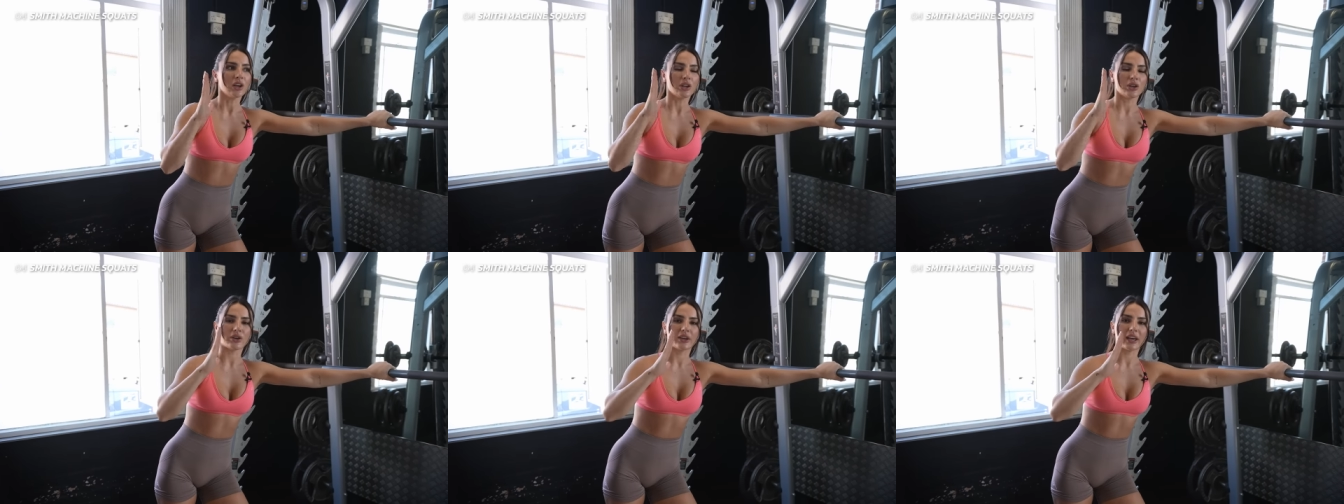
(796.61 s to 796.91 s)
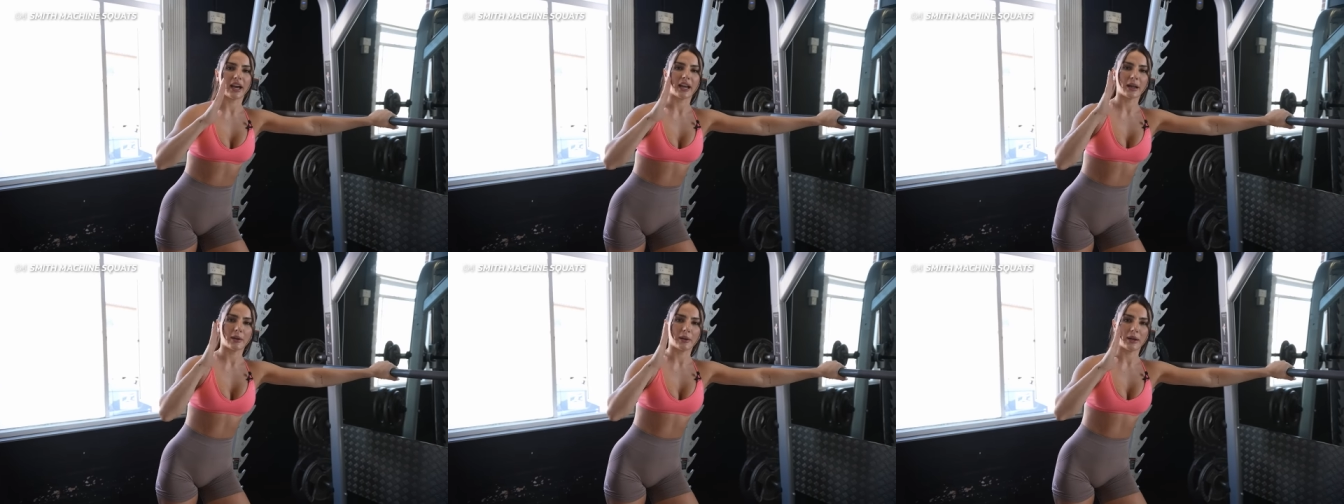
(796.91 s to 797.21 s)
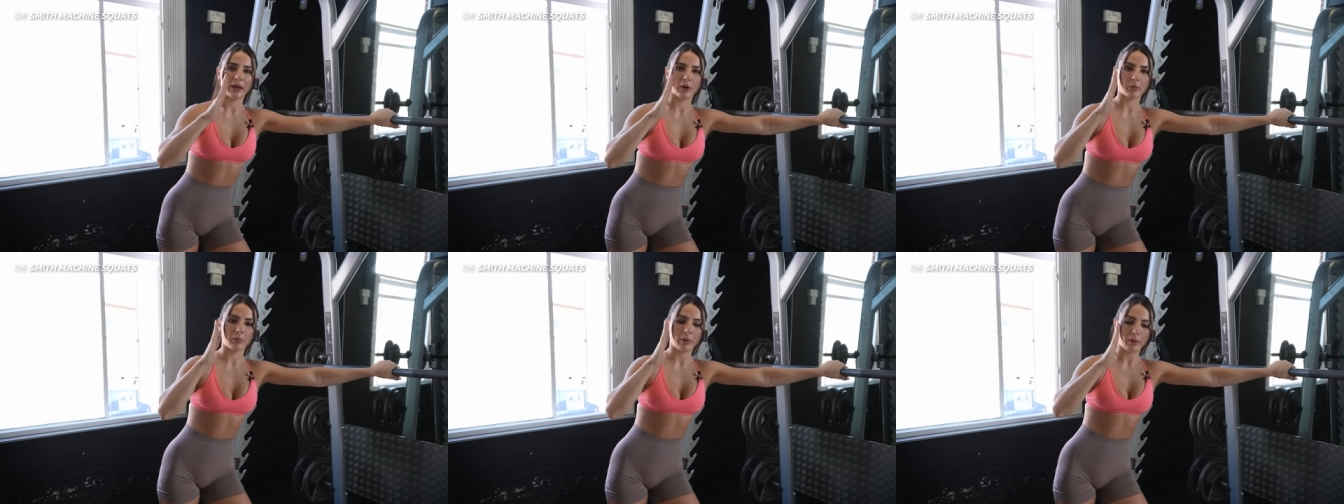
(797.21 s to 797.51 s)
you get a
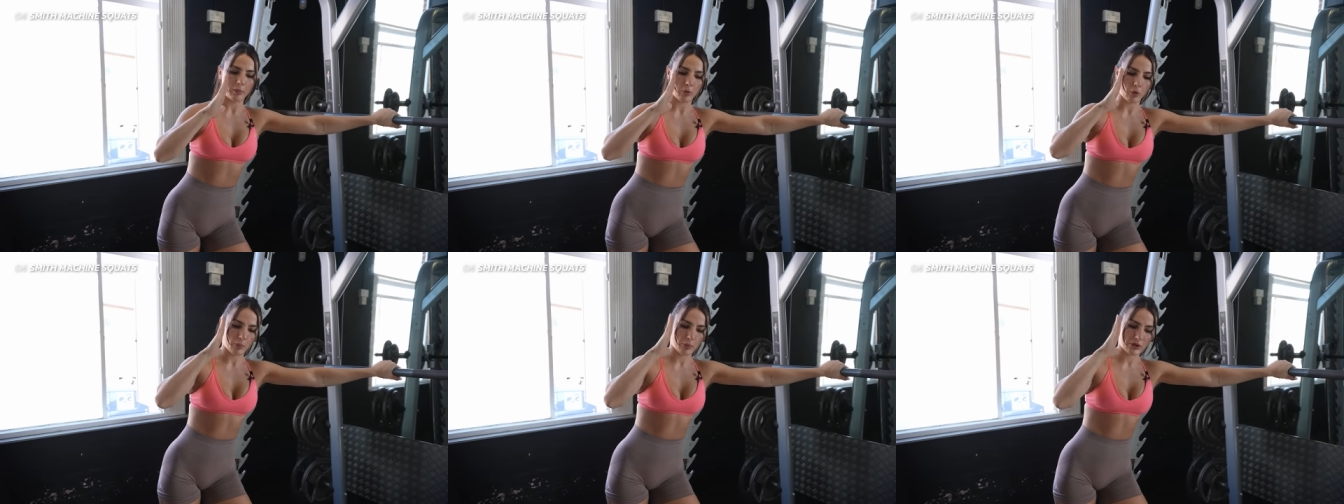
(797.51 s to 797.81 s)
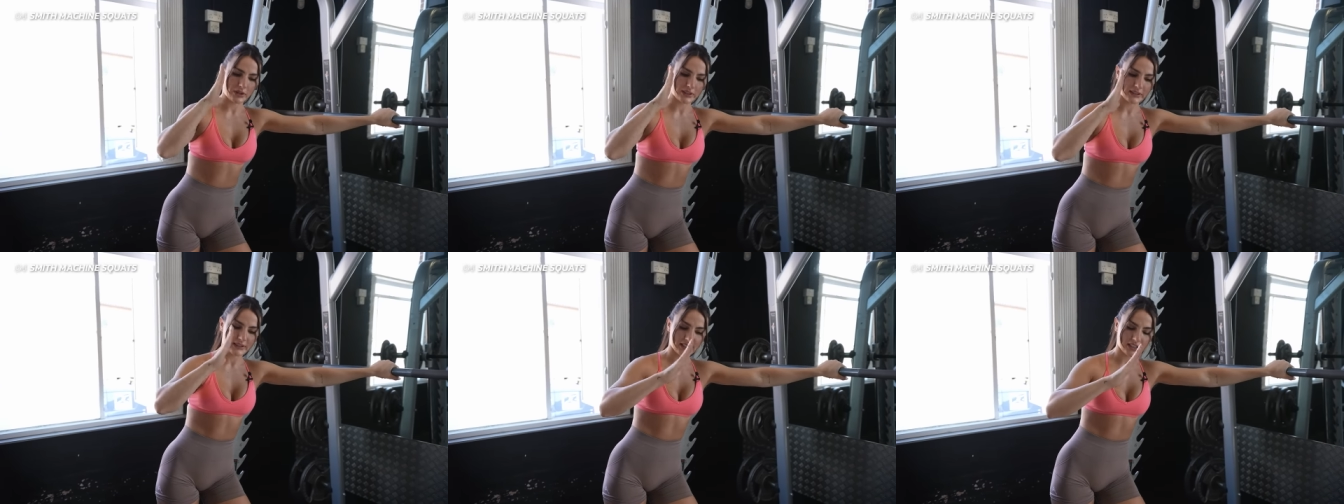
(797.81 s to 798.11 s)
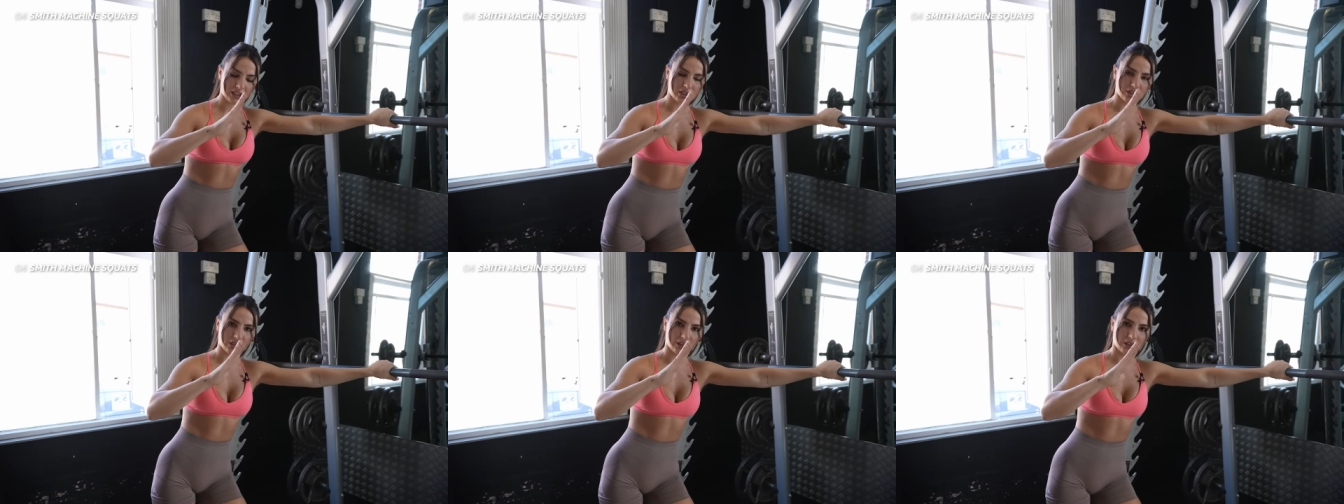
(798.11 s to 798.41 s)
little bit more
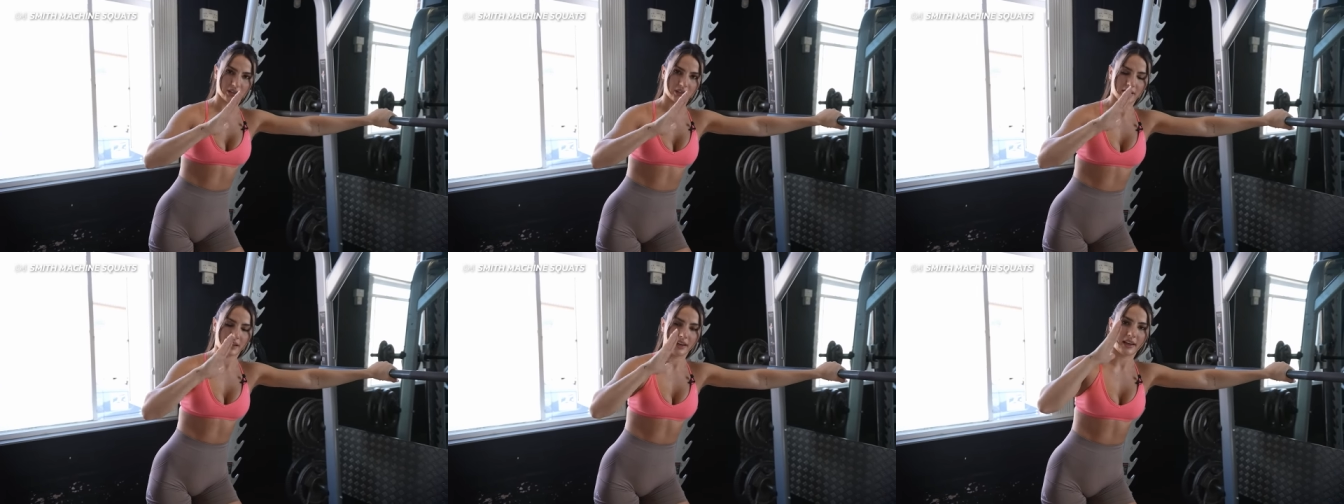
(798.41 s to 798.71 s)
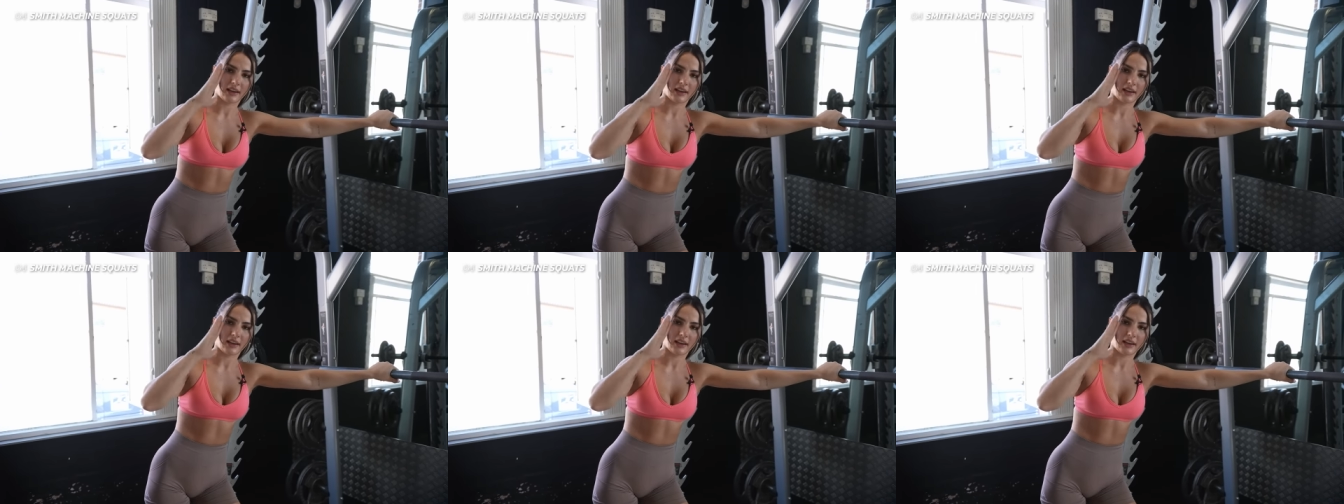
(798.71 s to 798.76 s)
precision